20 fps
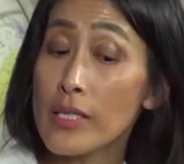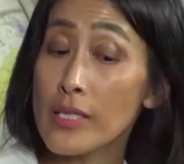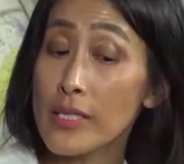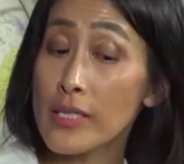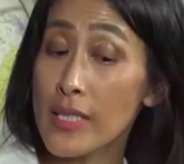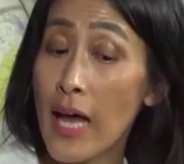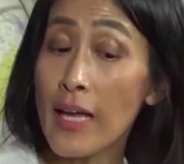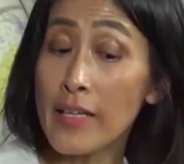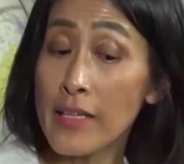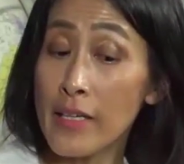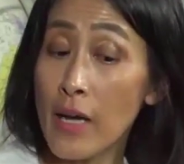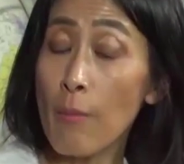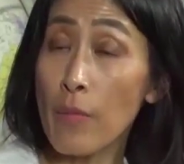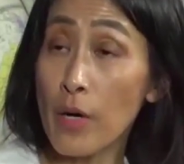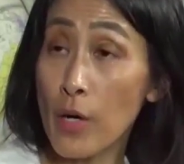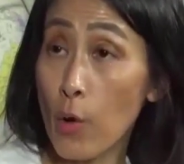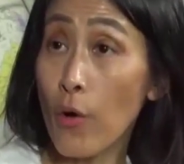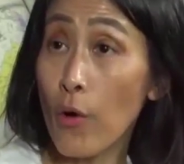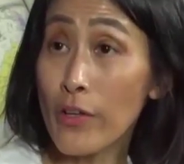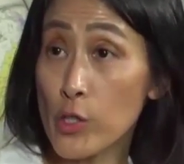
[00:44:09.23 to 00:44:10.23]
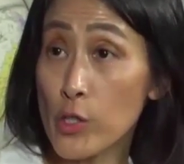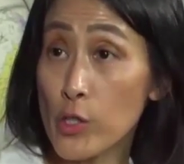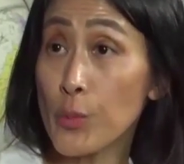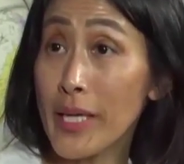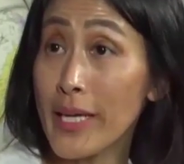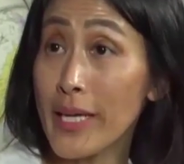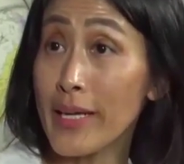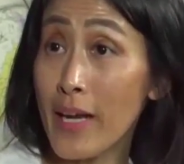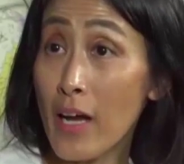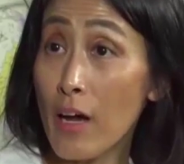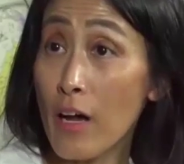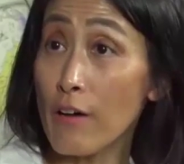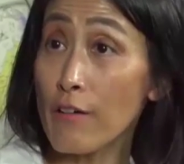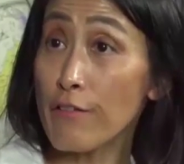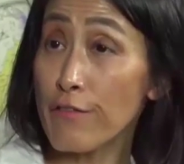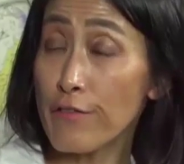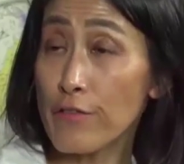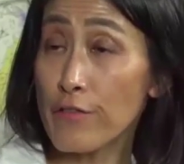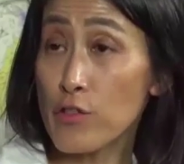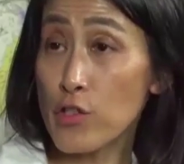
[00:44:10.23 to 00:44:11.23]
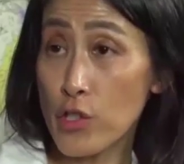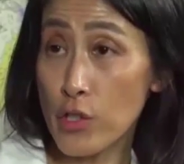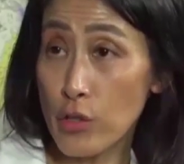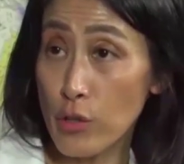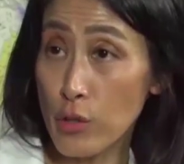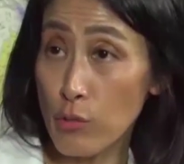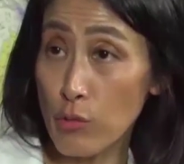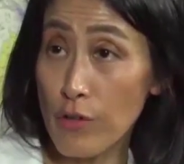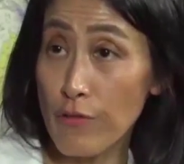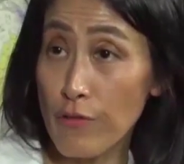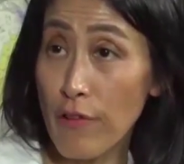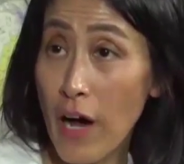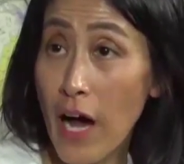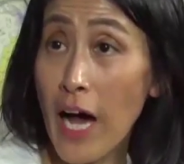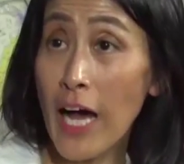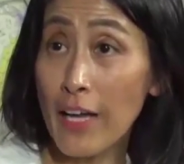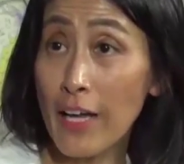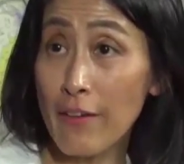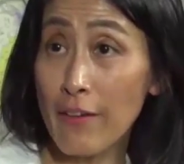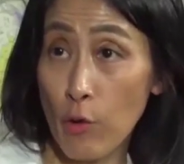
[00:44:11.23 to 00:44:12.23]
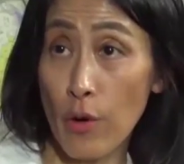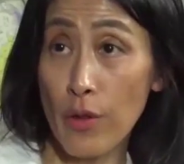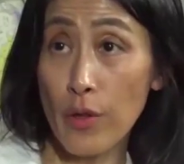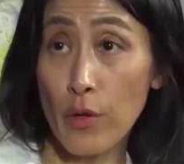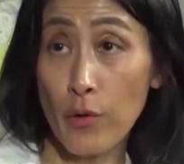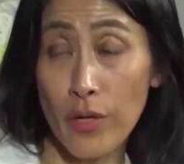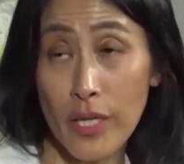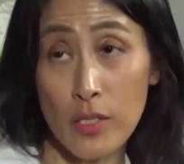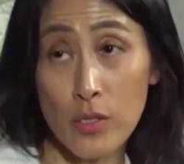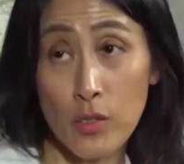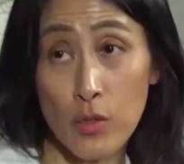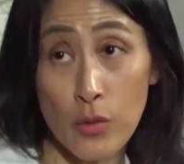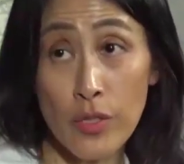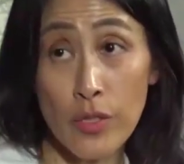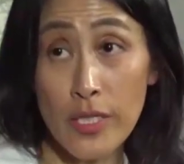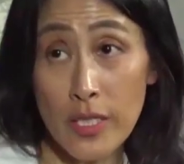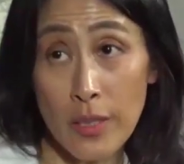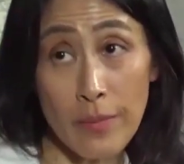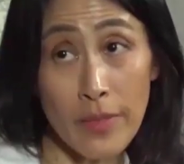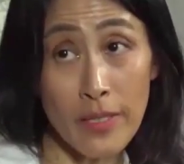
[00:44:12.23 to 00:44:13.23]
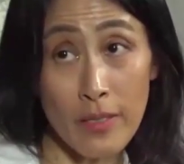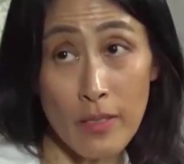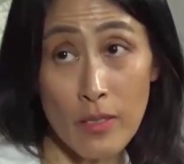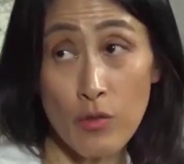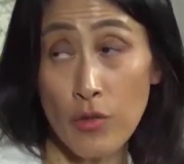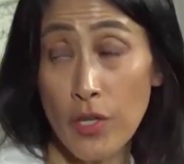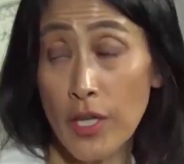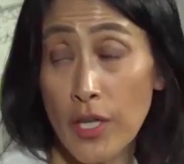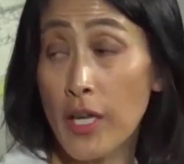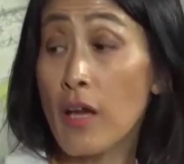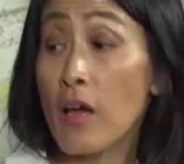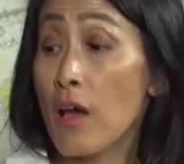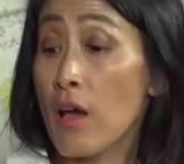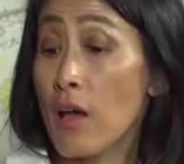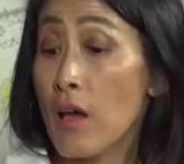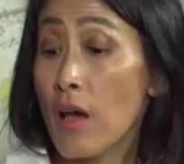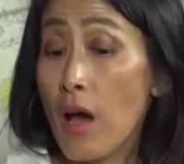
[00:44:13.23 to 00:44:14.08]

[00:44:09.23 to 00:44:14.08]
is that number going to be enough to revive North Korea's tourism industry?